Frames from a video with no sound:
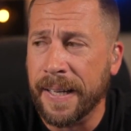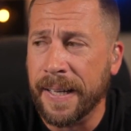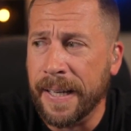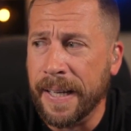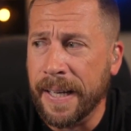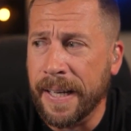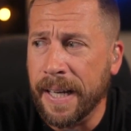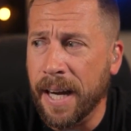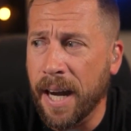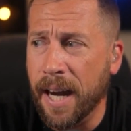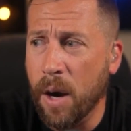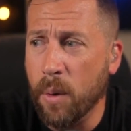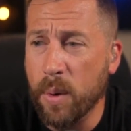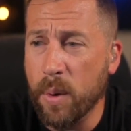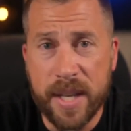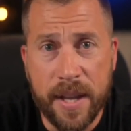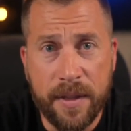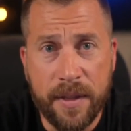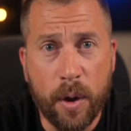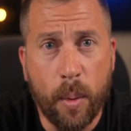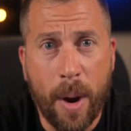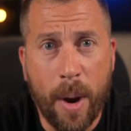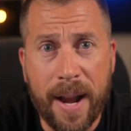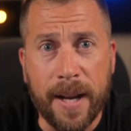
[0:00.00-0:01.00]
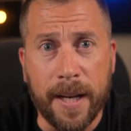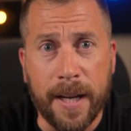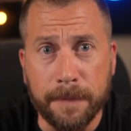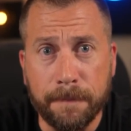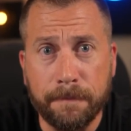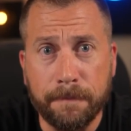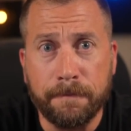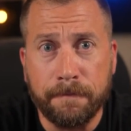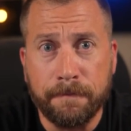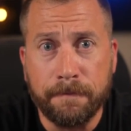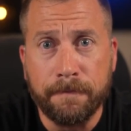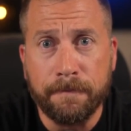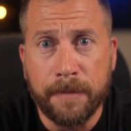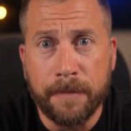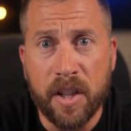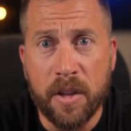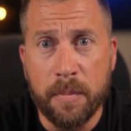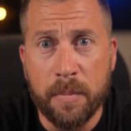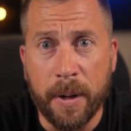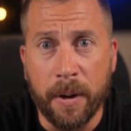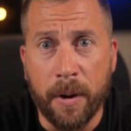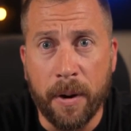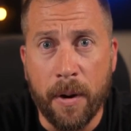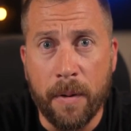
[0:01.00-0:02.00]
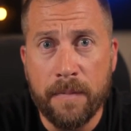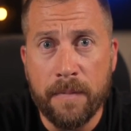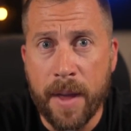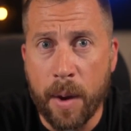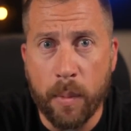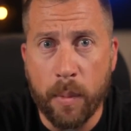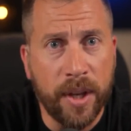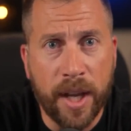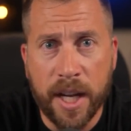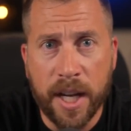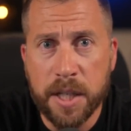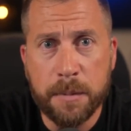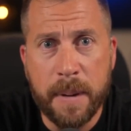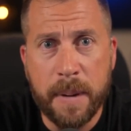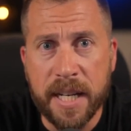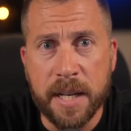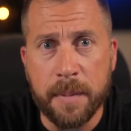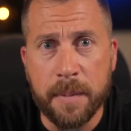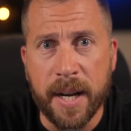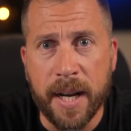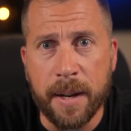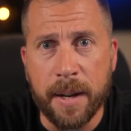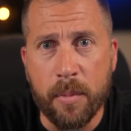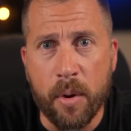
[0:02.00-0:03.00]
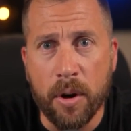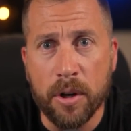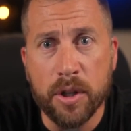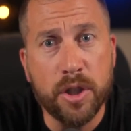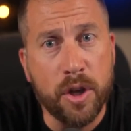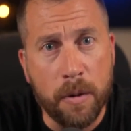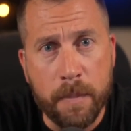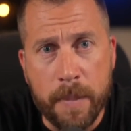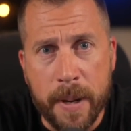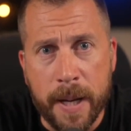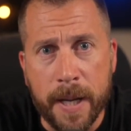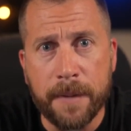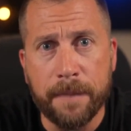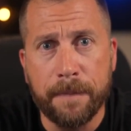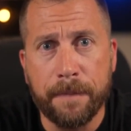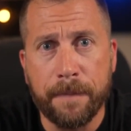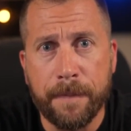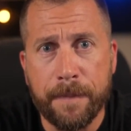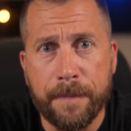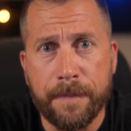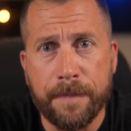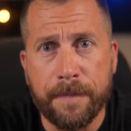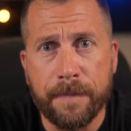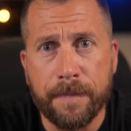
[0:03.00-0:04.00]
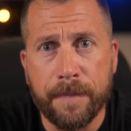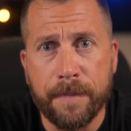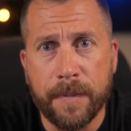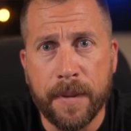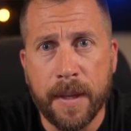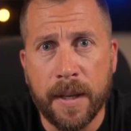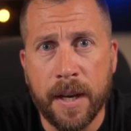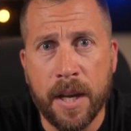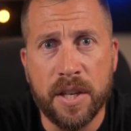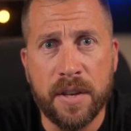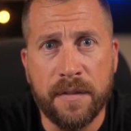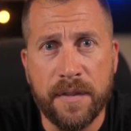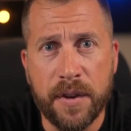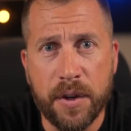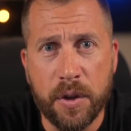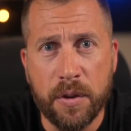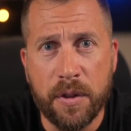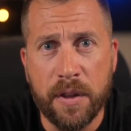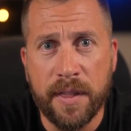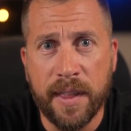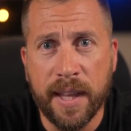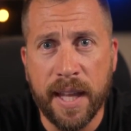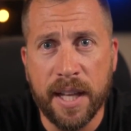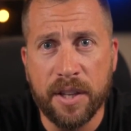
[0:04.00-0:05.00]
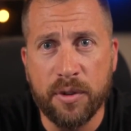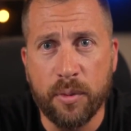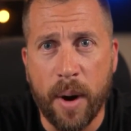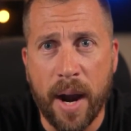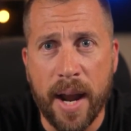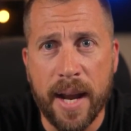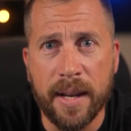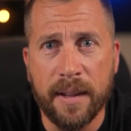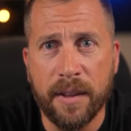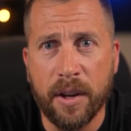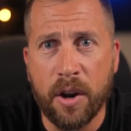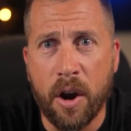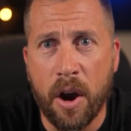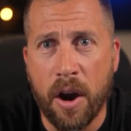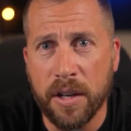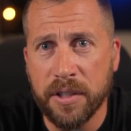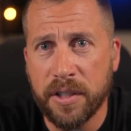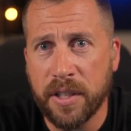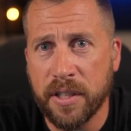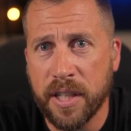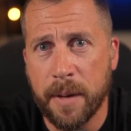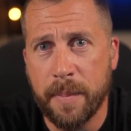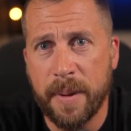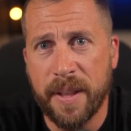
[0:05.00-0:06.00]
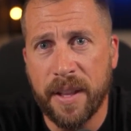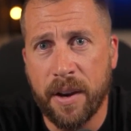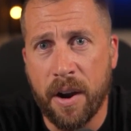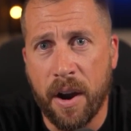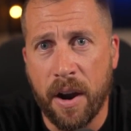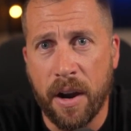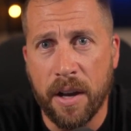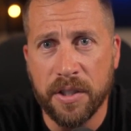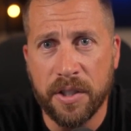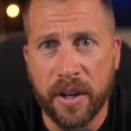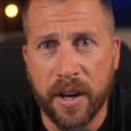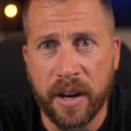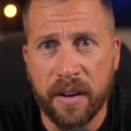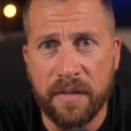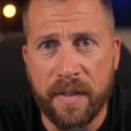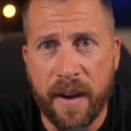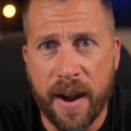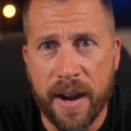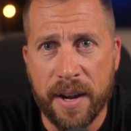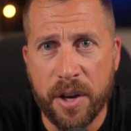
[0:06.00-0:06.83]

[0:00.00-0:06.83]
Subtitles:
was in their wedding in the Bureau that will not speak to me anymore. So be it. Because if you do the thing that's right, the cost is going to be the cost. You're going to find new